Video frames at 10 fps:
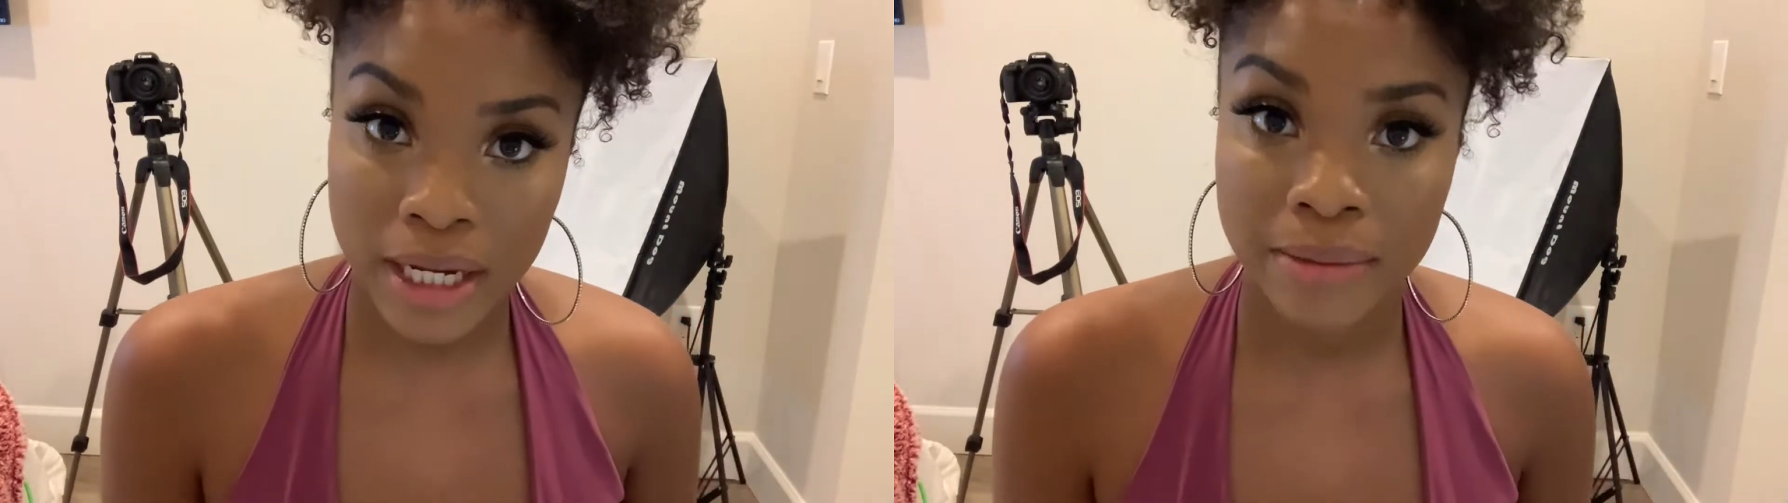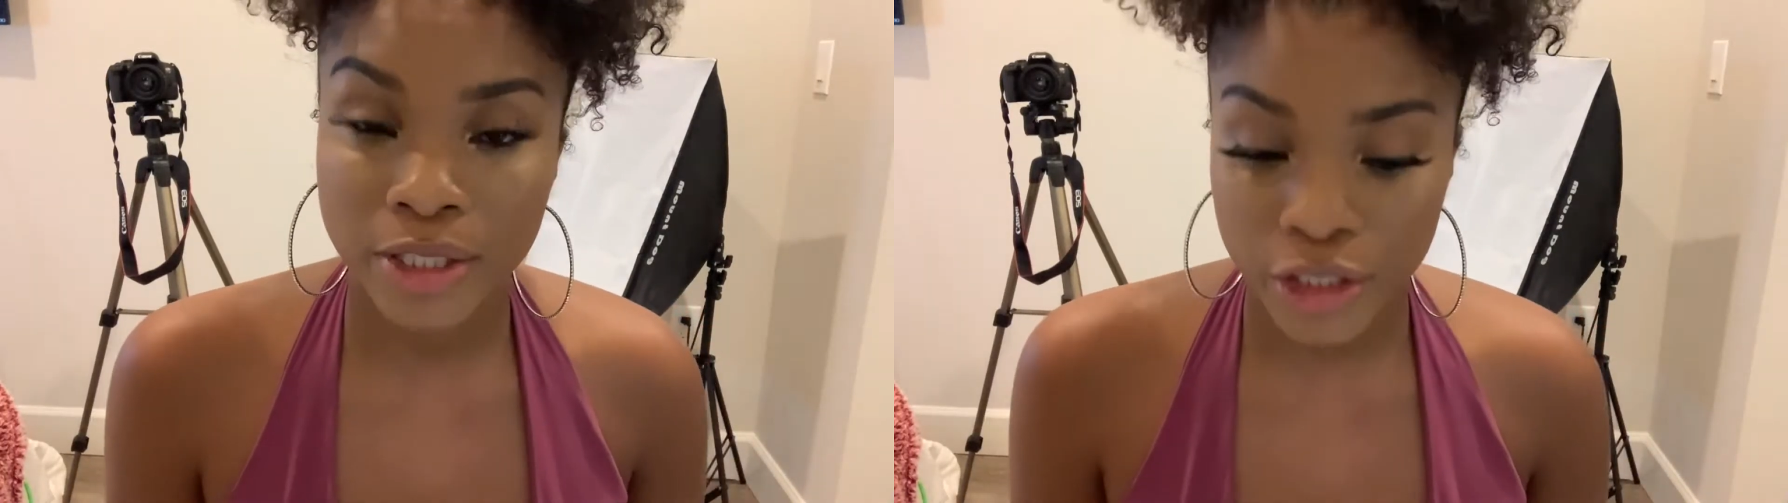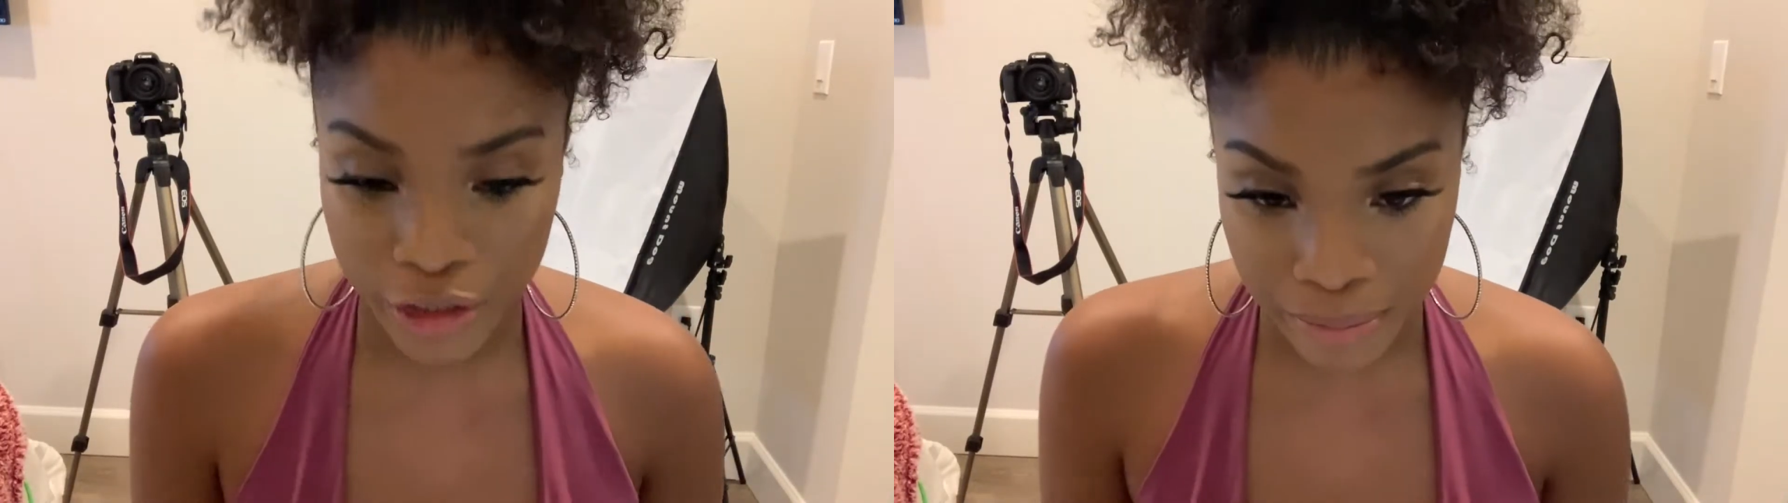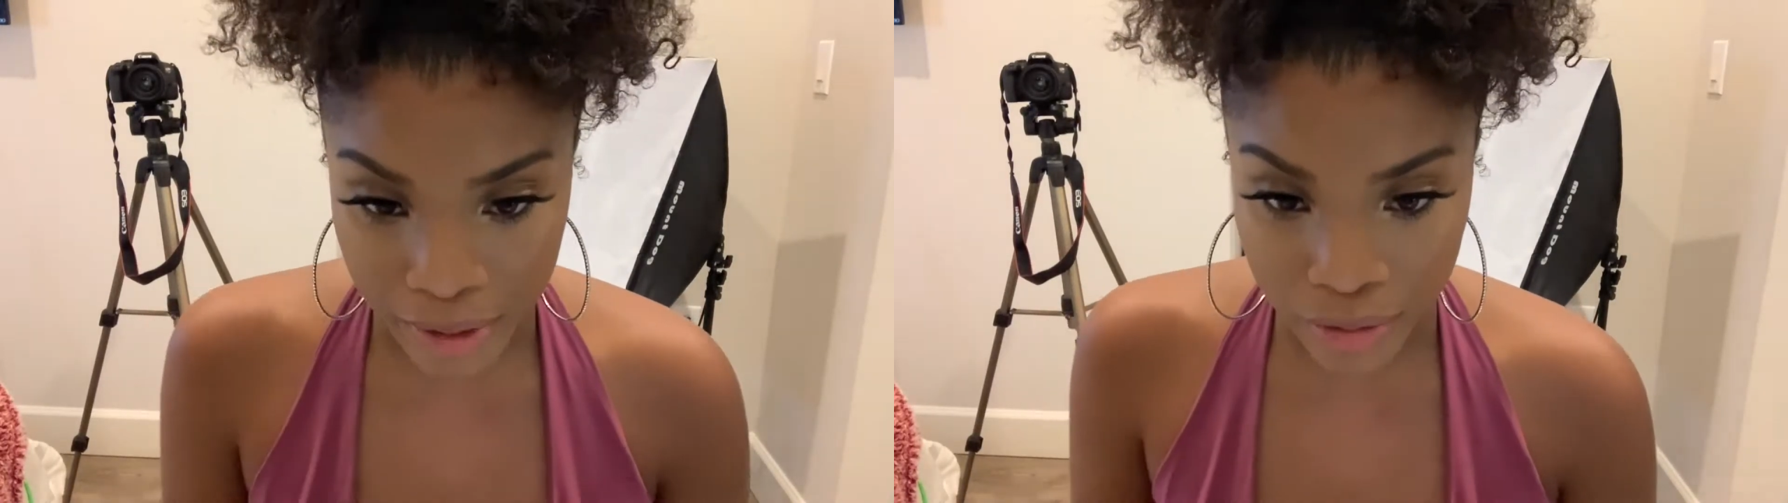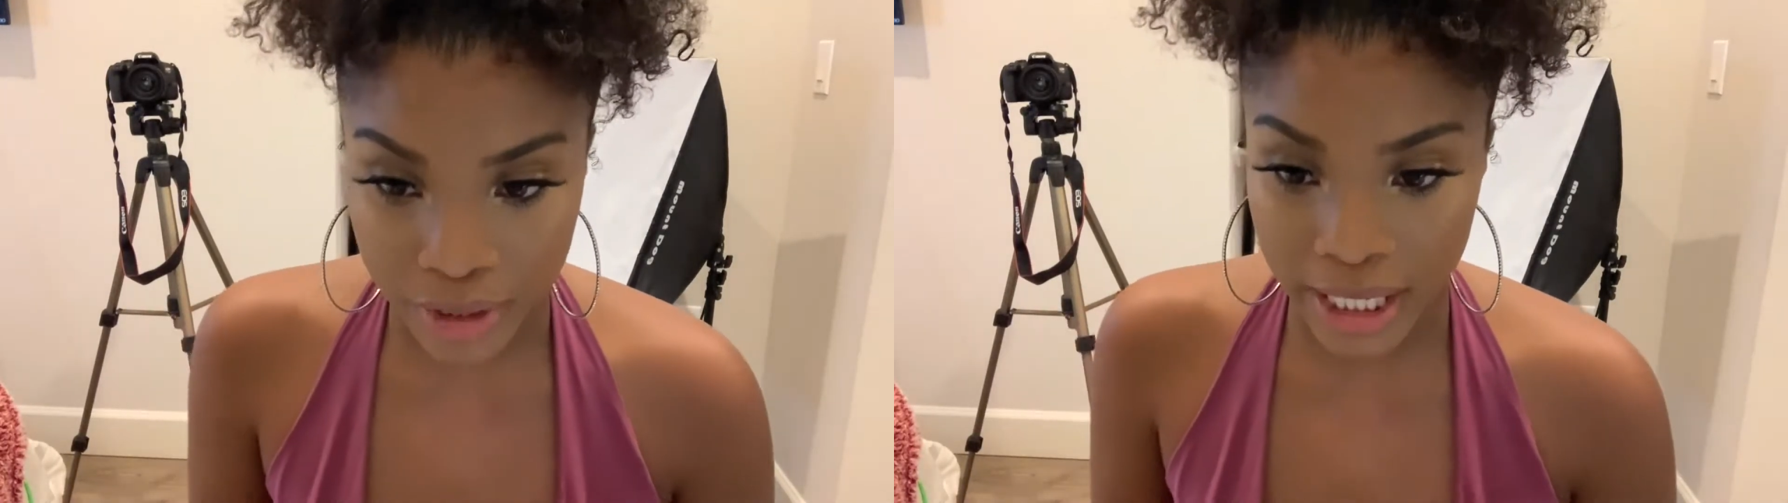comes to your
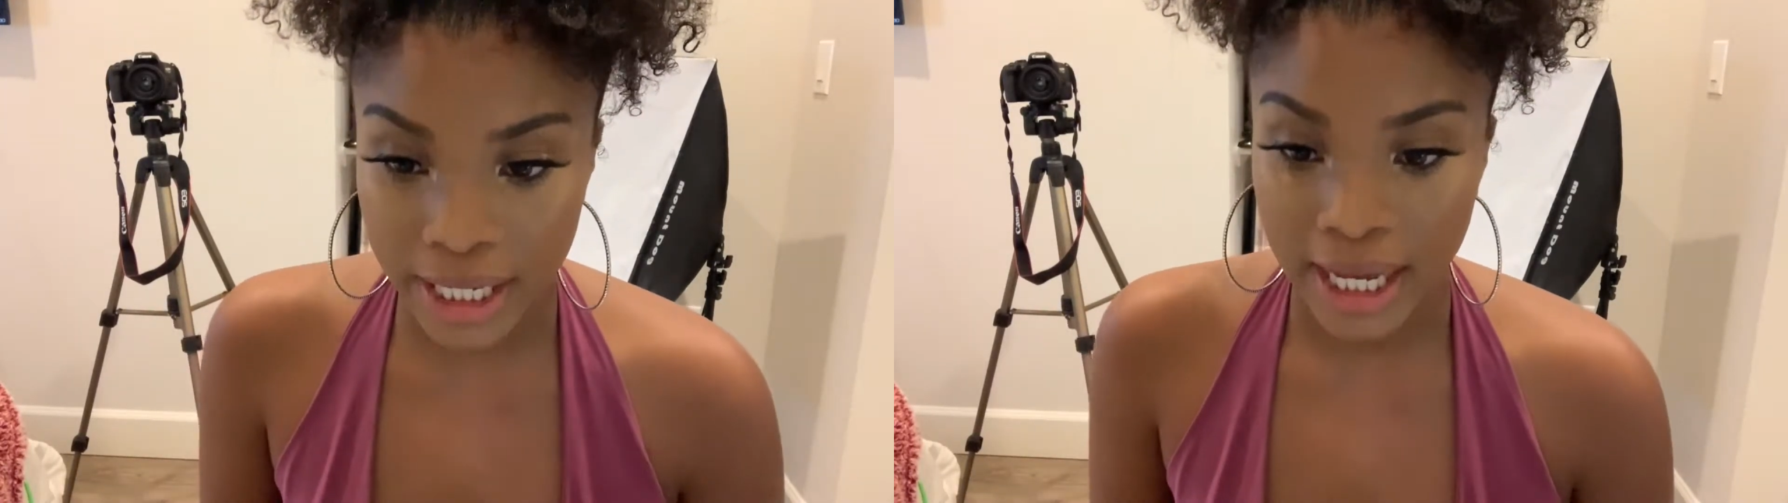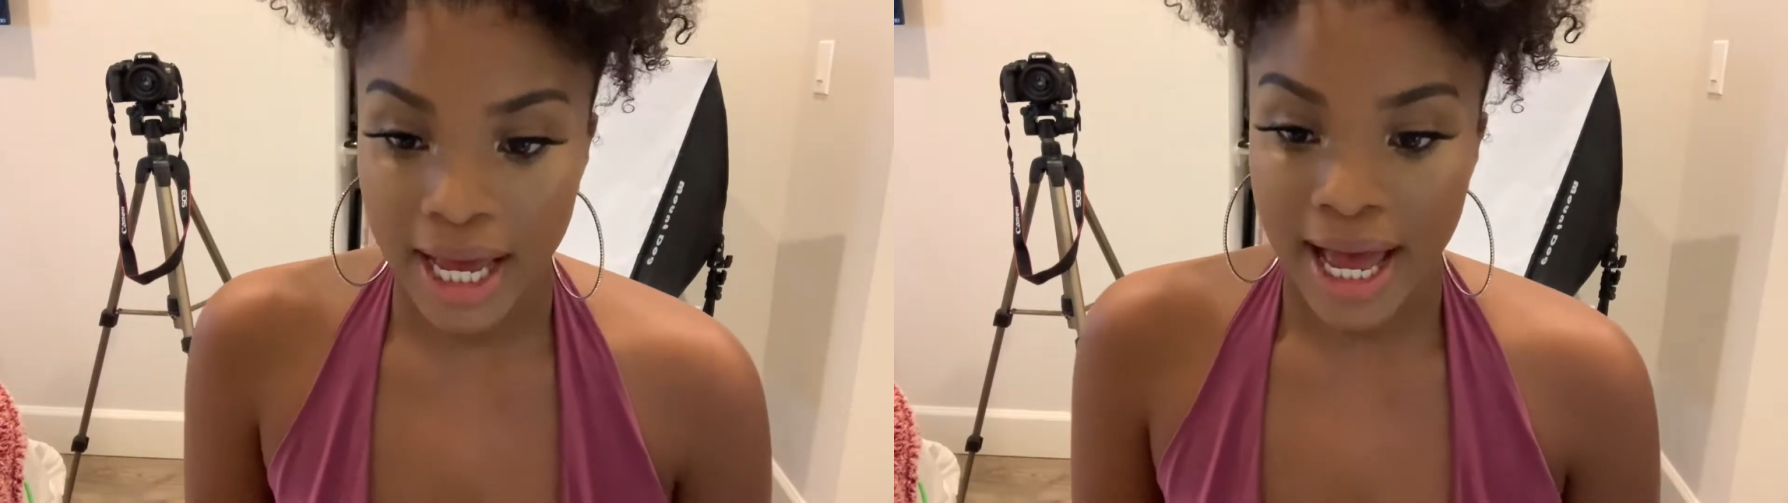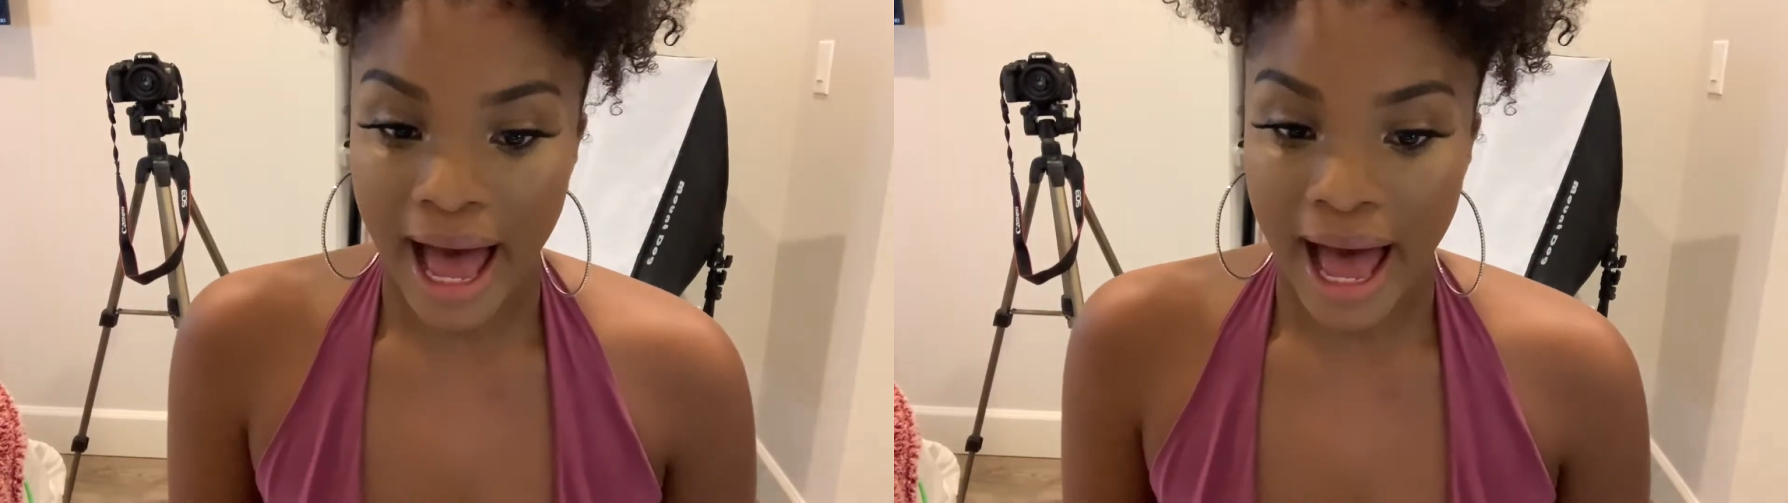music.